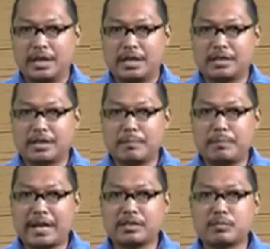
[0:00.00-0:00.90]
In the
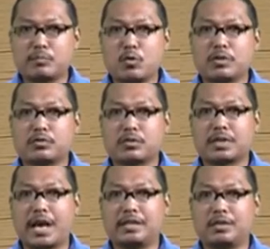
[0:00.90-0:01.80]
complex modern
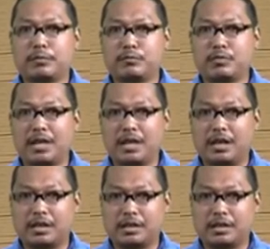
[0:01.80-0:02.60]
society of today,